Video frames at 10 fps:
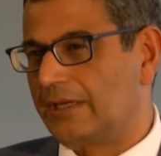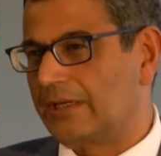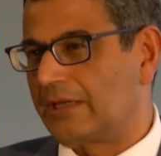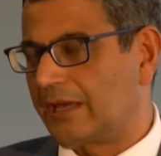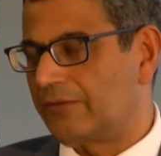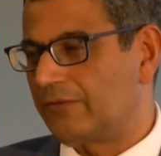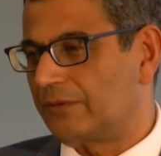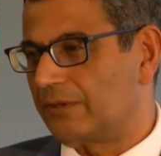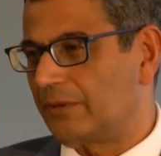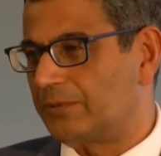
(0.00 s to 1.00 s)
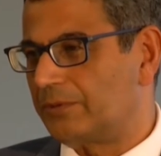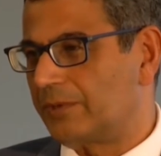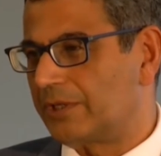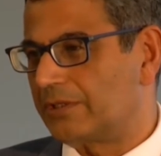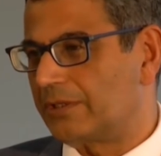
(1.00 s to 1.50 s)
careful
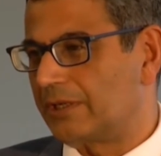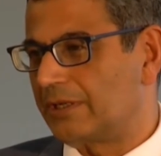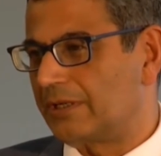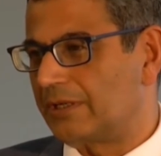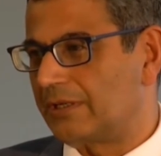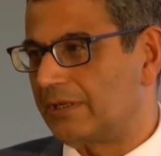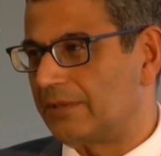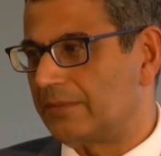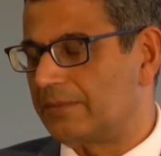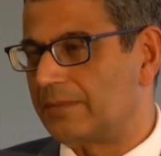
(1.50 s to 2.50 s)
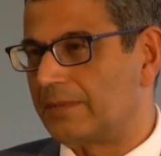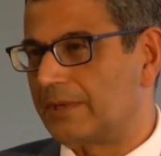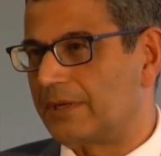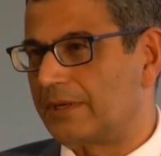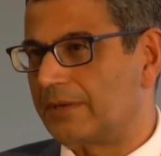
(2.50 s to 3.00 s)
observation and
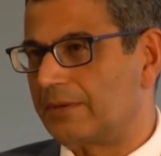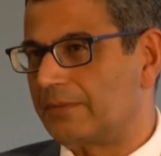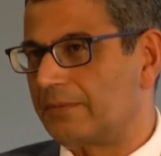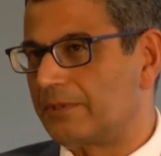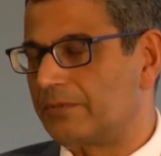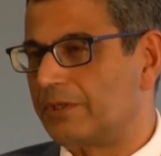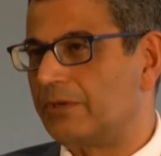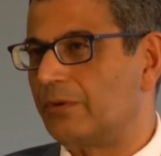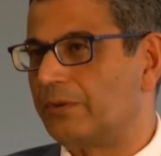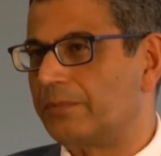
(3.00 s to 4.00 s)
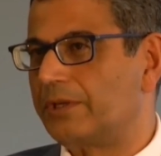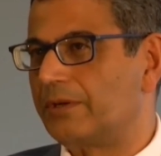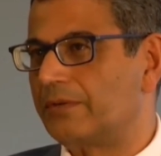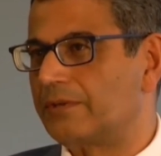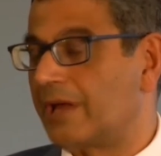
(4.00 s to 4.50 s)
which we did over a period
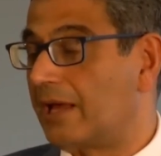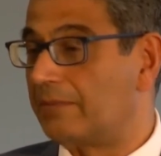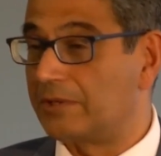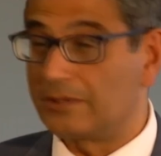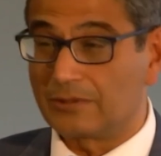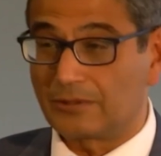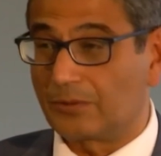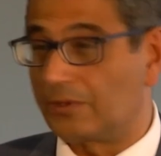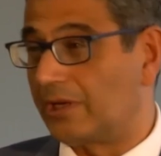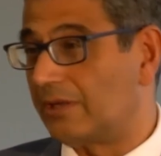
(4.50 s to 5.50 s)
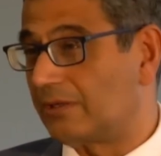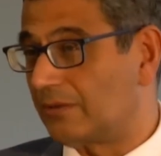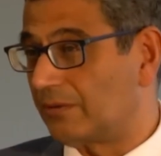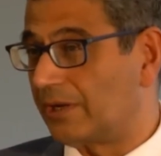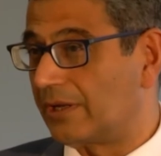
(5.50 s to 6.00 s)
of time in dystonia and
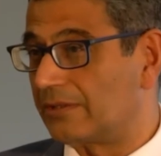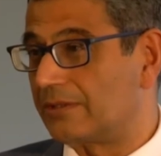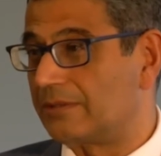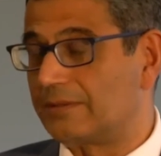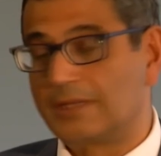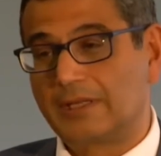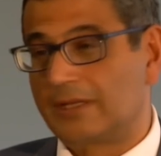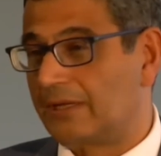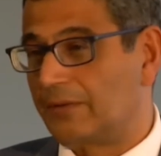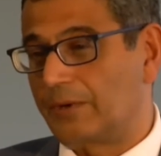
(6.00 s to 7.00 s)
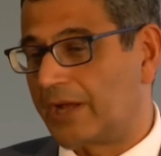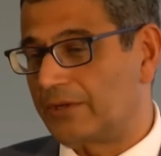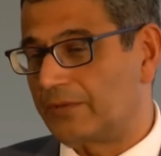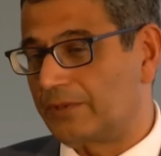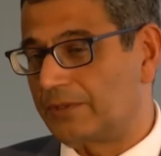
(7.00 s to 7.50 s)
choreas in a variety
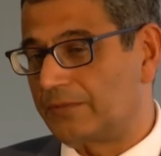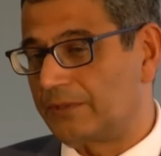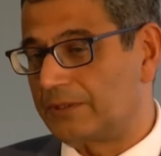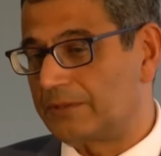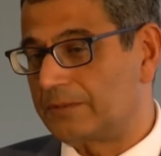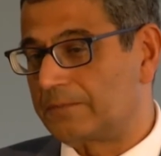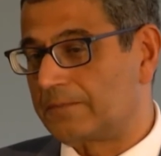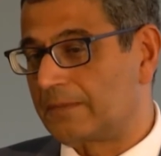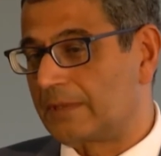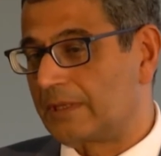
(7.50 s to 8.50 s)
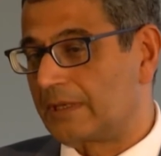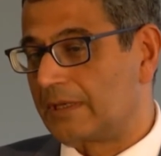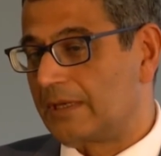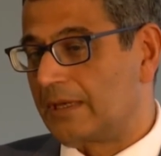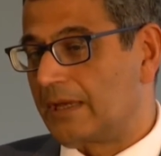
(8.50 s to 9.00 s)
of other fields.
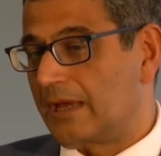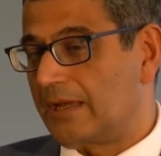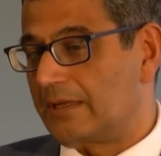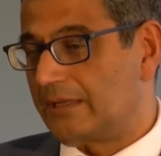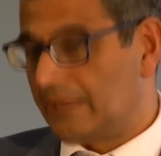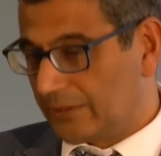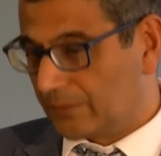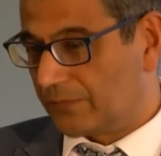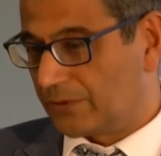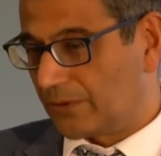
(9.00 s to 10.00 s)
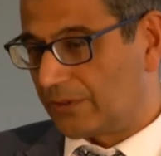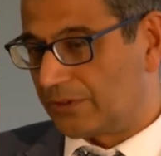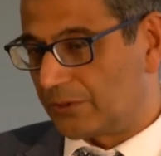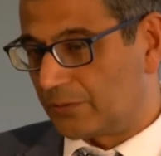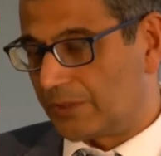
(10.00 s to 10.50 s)
And the electrophysiology
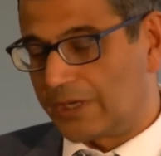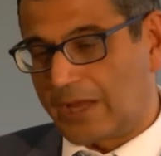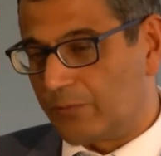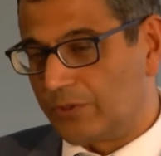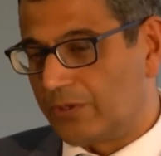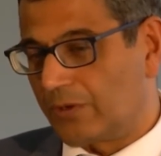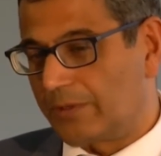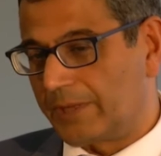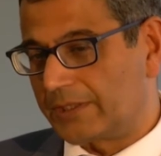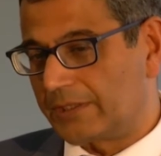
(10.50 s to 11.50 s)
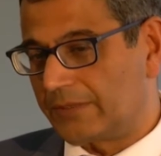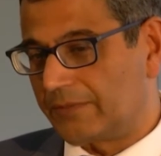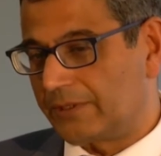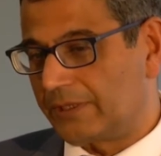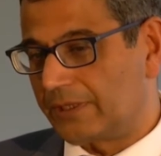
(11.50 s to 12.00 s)
as well, and I wouldn't call myself
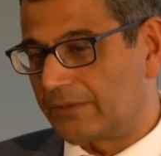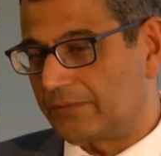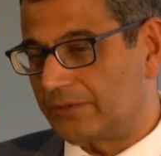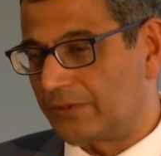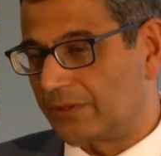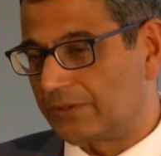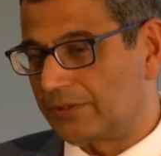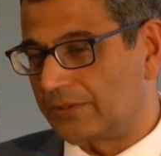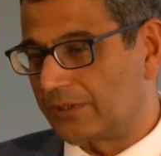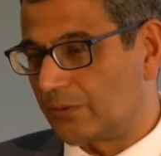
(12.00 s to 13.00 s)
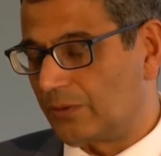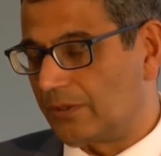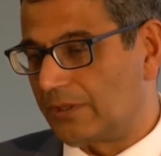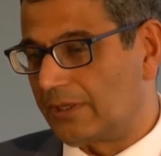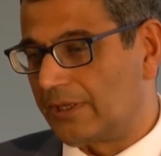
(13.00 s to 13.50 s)
an electrophysiologist at
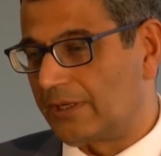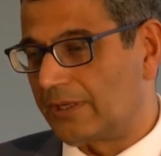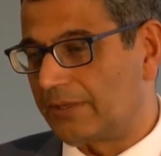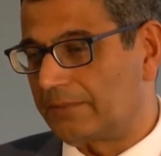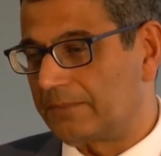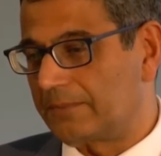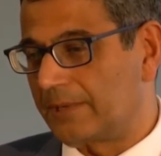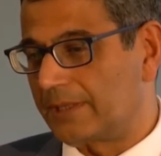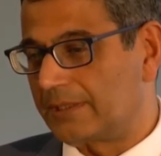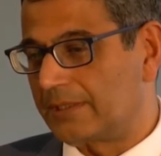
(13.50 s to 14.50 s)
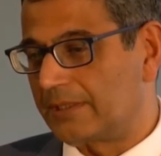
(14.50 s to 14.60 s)
all, but